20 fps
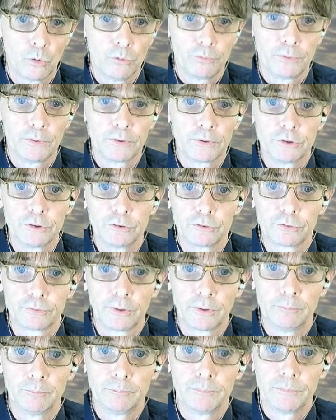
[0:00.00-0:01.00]
Conversions
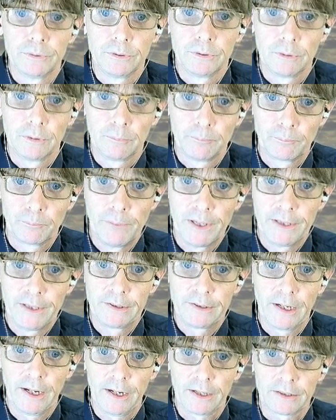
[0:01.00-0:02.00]
from
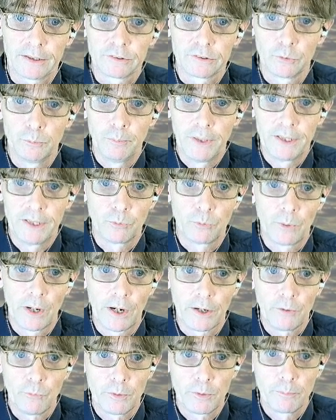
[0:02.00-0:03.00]
base x to base
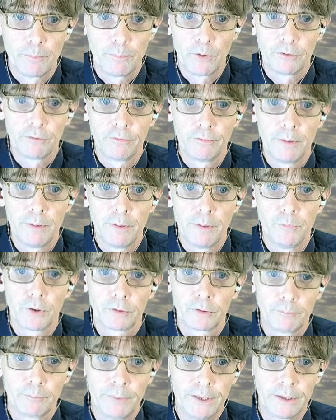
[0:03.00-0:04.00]
y, with both of them
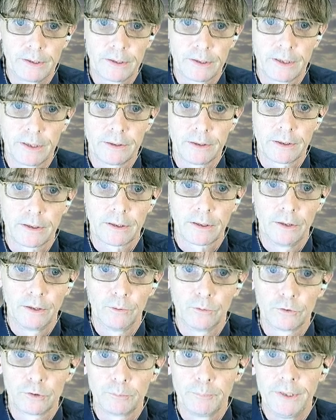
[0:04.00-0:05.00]
not being 10,
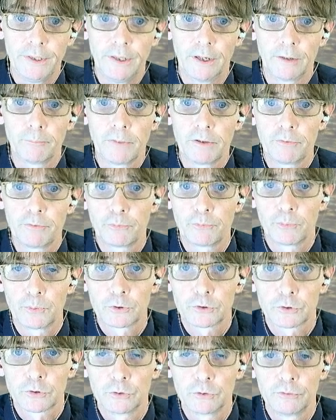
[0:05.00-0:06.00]
can also be done by
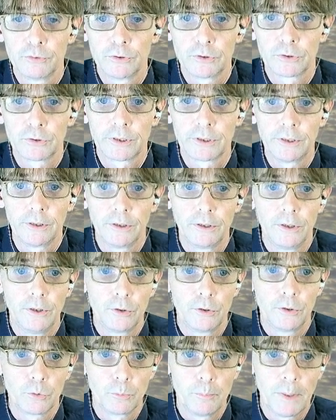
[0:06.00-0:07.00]
first converting
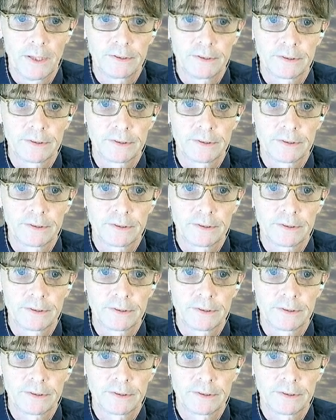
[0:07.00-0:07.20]
to